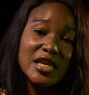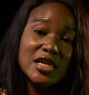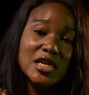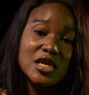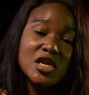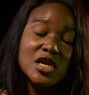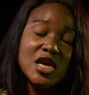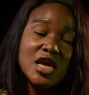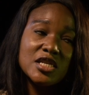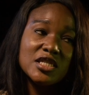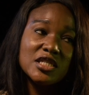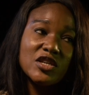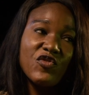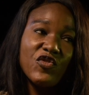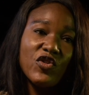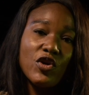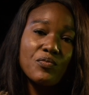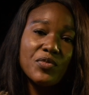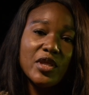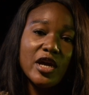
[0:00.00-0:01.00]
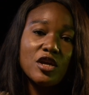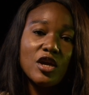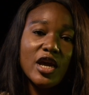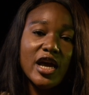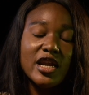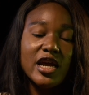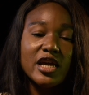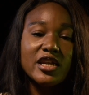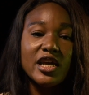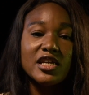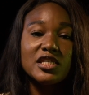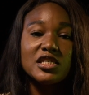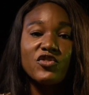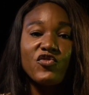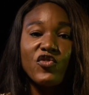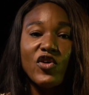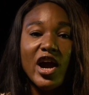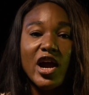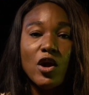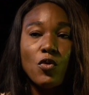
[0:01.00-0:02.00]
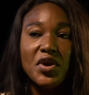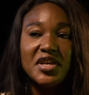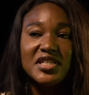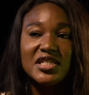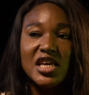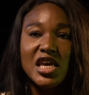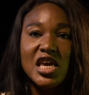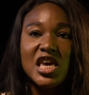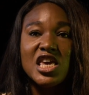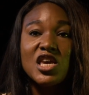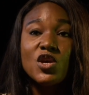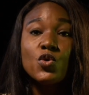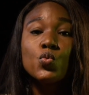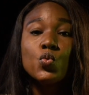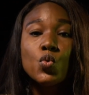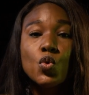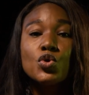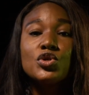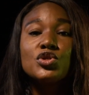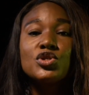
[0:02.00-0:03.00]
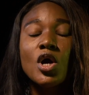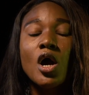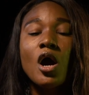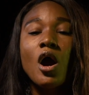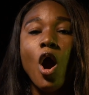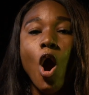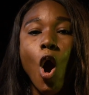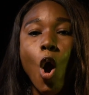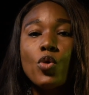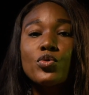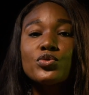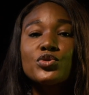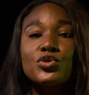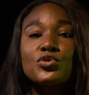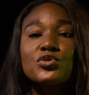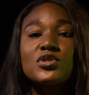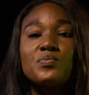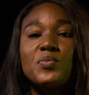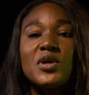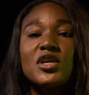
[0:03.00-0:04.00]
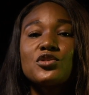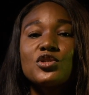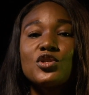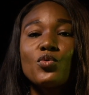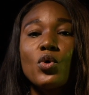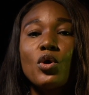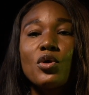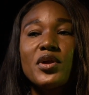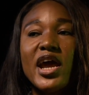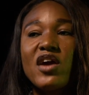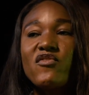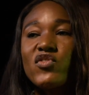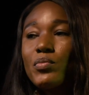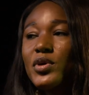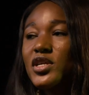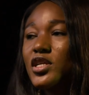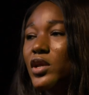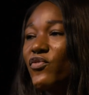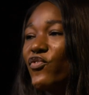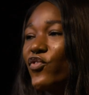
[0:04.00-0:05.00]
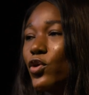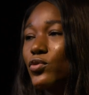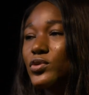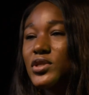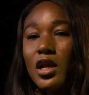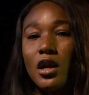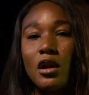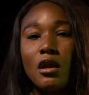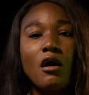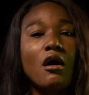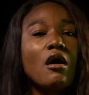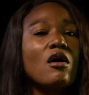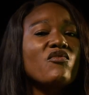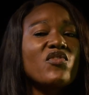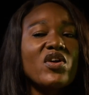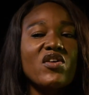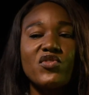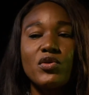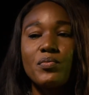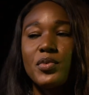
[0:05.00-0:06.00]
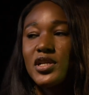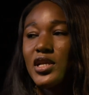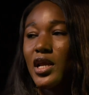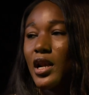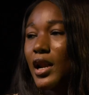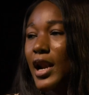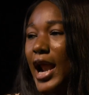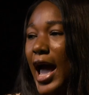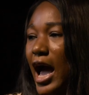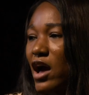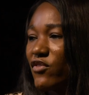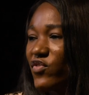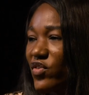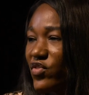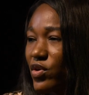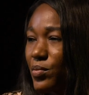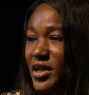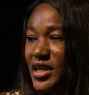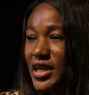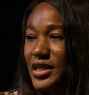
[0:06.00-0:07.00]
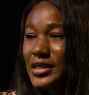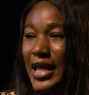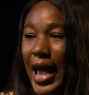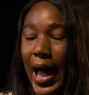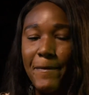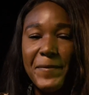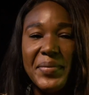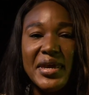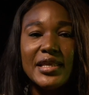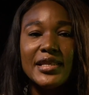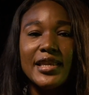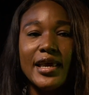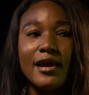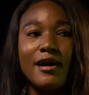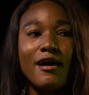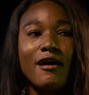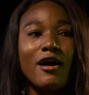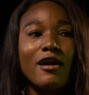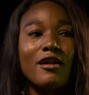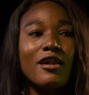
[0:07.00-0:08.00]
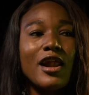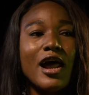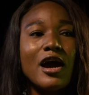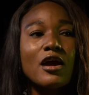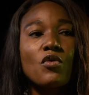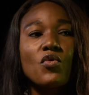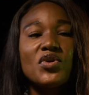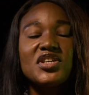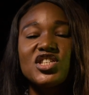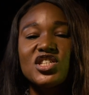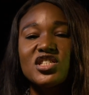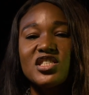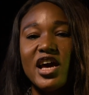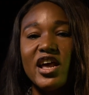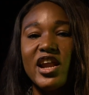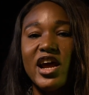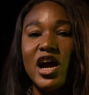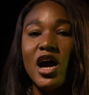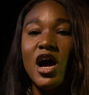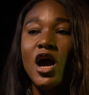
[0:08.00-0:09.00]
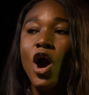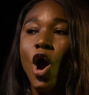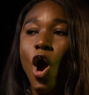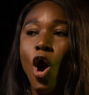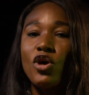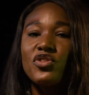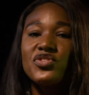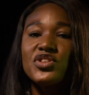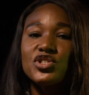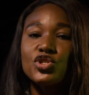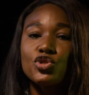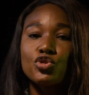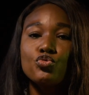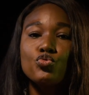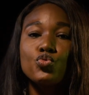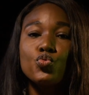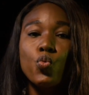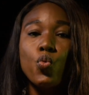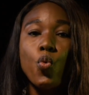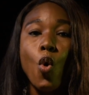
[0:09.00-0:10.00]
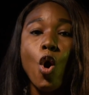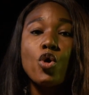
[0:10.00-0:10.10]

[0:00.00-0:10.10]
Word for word: and it's a film that you can identify with, it would also speak to the world. Everybody falls in love, everybody laughs, everybody is happy. There are languages that are understood